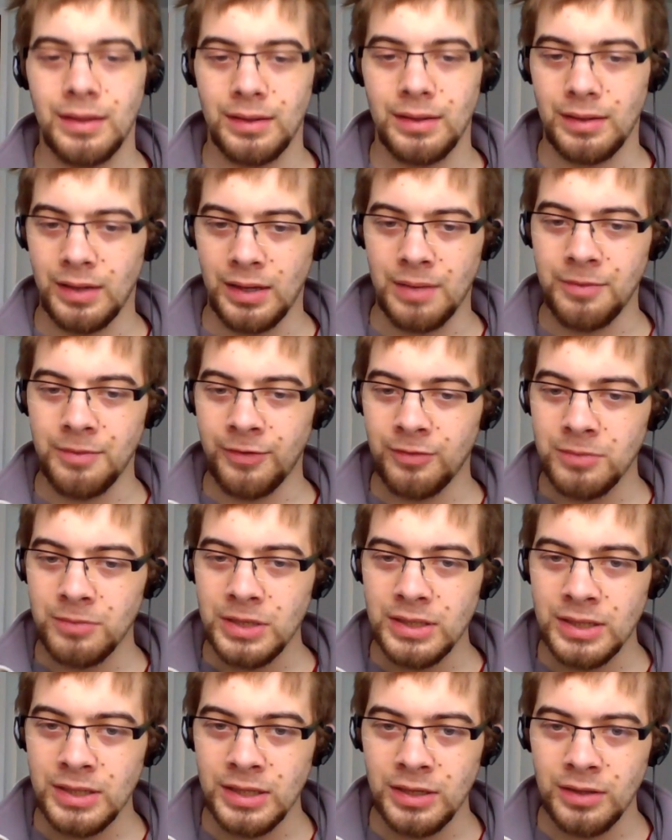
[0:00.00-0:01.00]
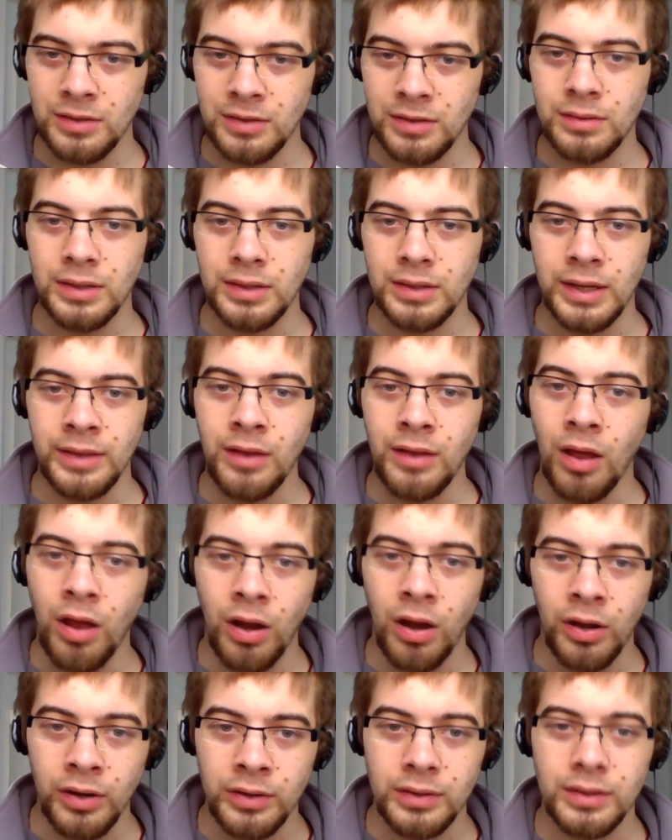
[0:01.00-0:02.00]
It comes from in here, in the
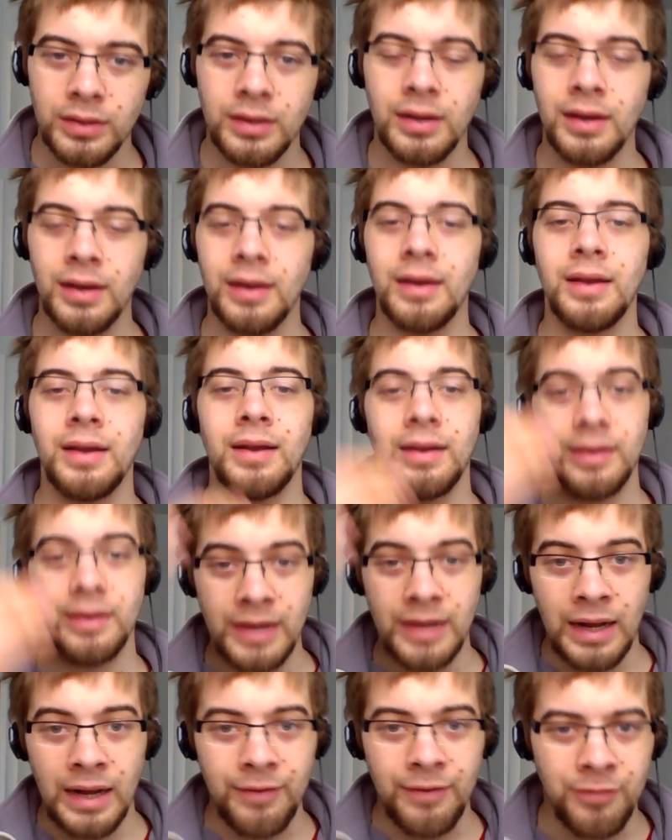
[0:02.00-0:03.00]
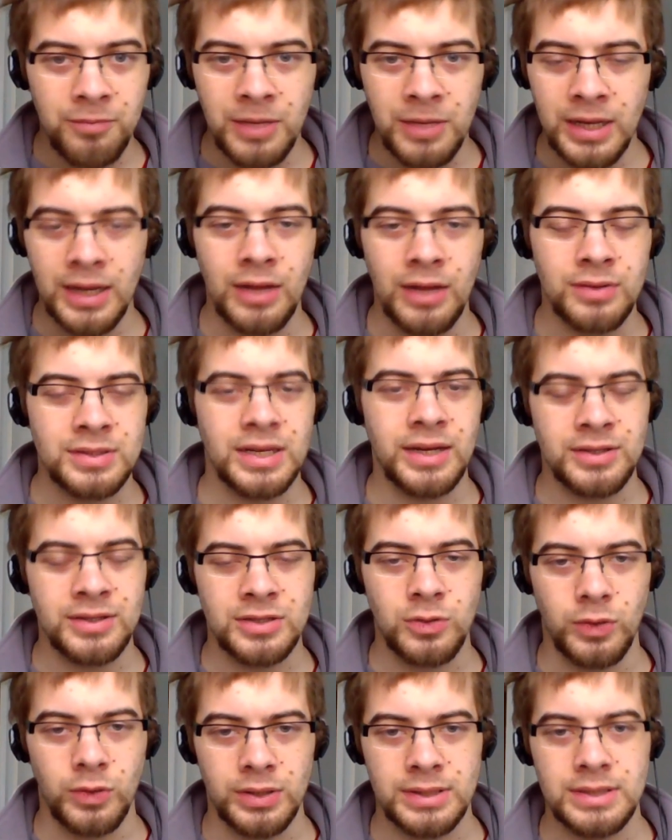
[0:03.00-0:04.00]
heart, not from any outside
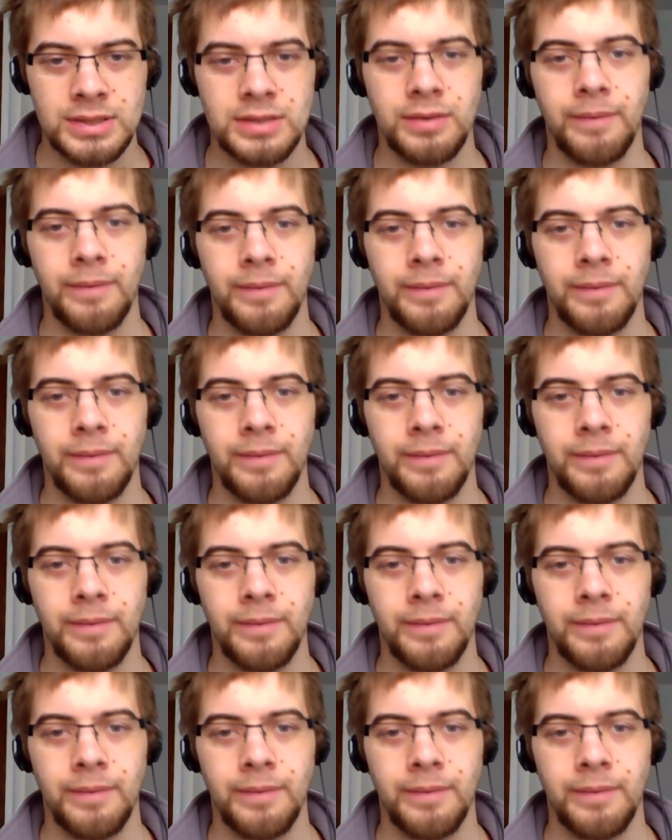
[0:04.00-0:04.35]
source.